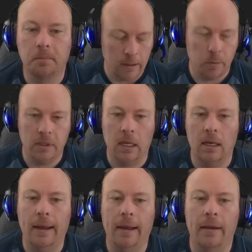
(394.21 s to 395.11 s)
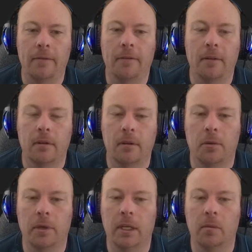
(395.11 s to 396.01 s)
Let's pretend I have
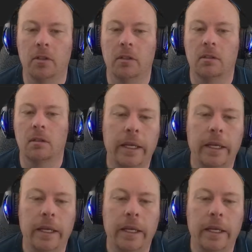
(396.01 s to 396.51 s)
3 images.